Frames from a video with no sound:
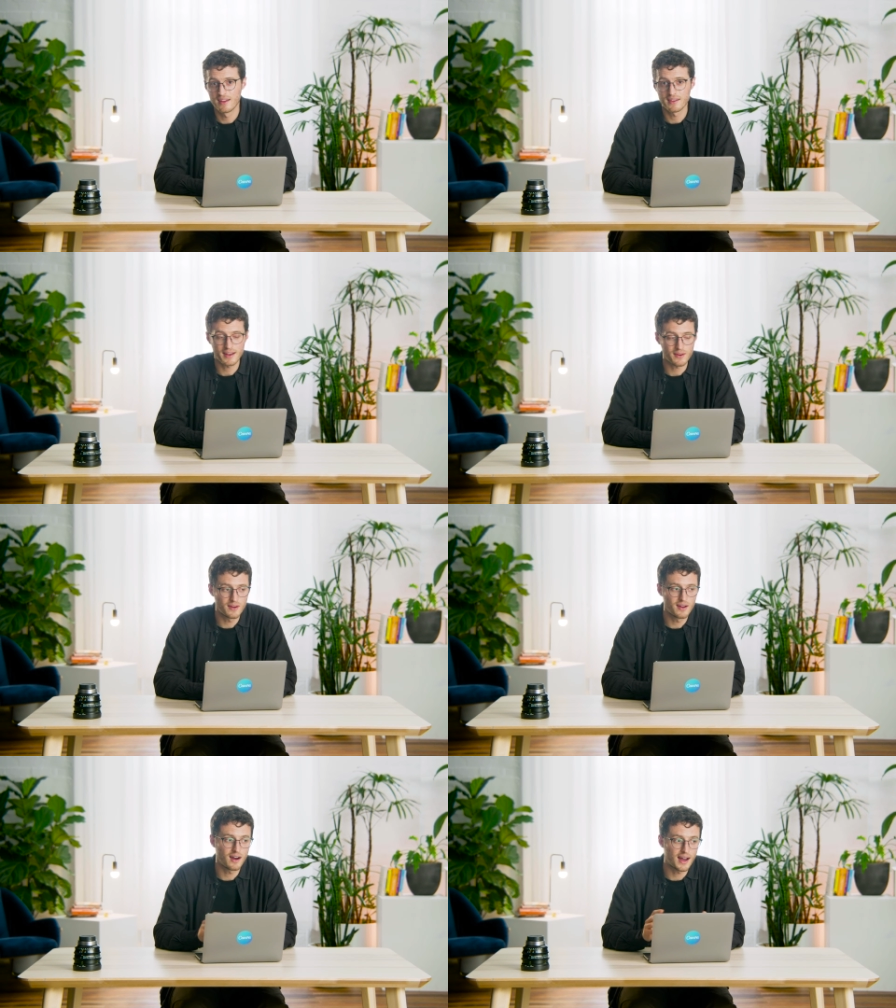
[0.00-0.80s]
Now,
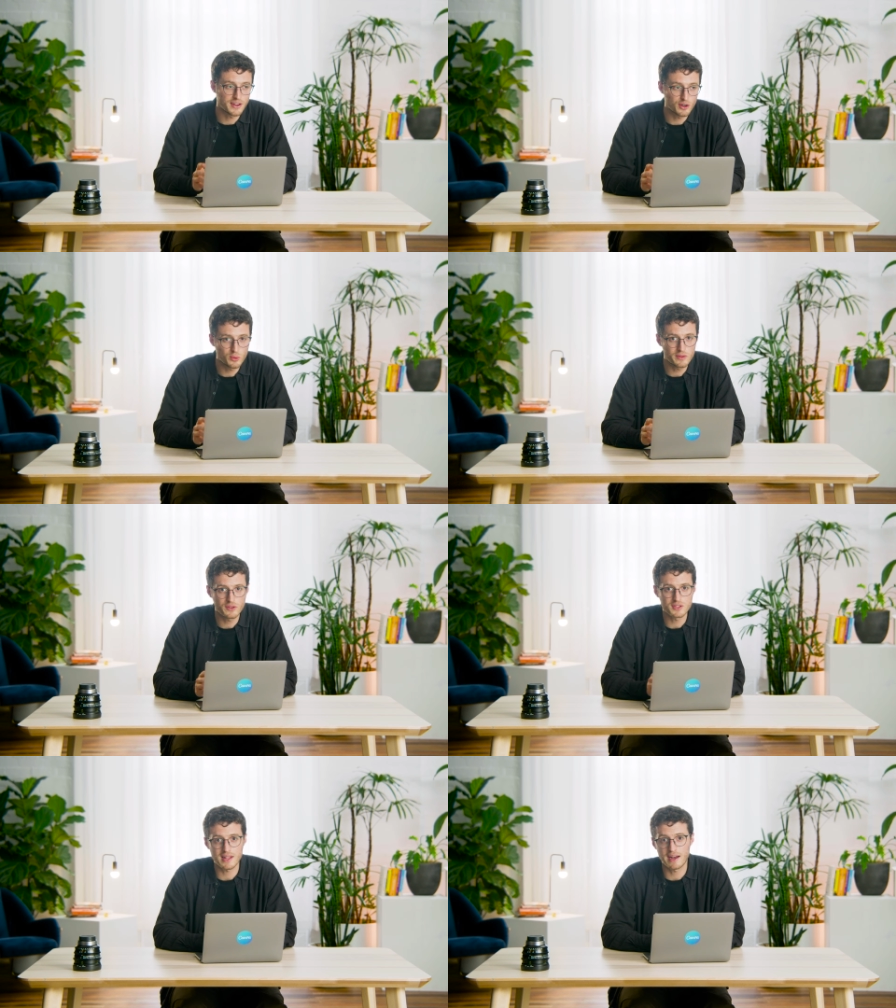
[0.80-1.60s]
I know we've
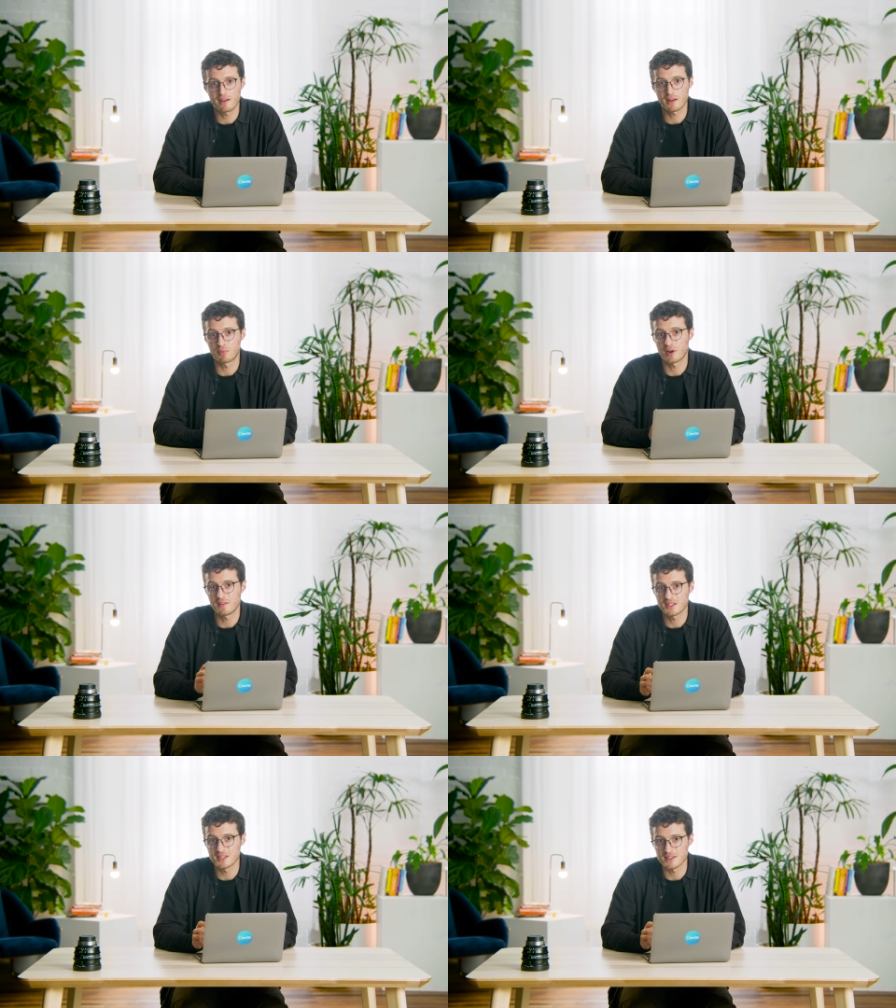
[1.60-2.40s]
used layering in
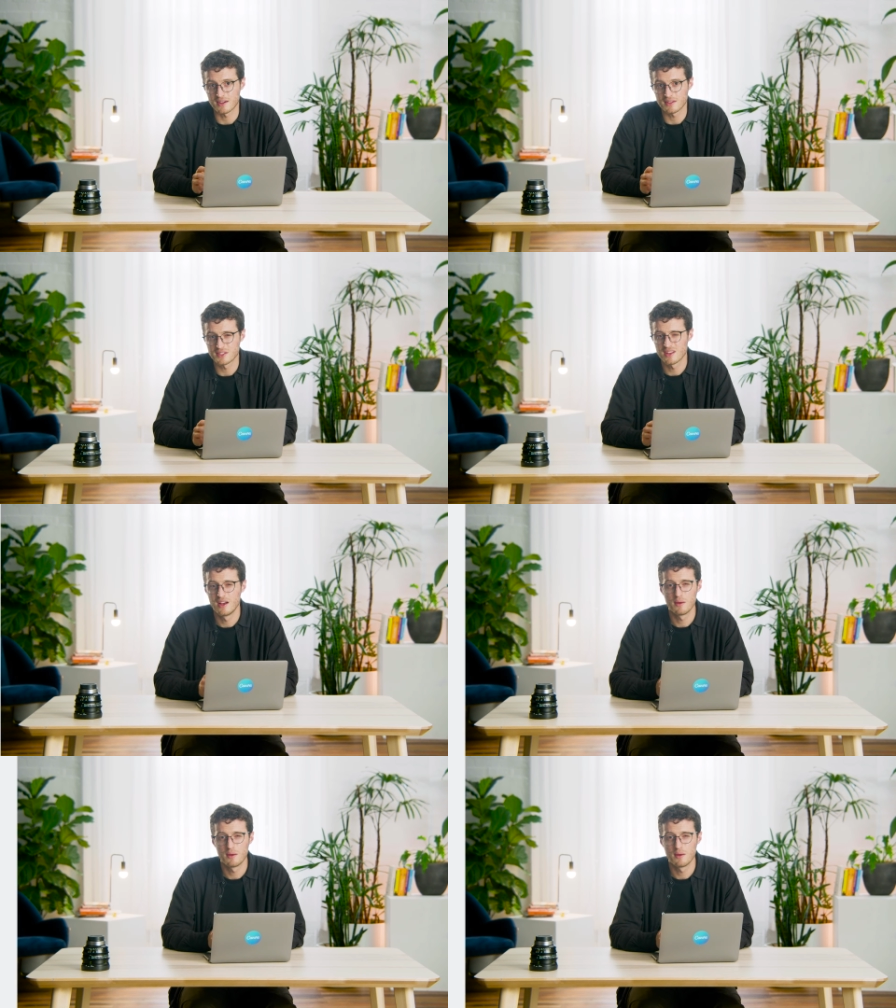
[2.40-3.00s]
previous designs,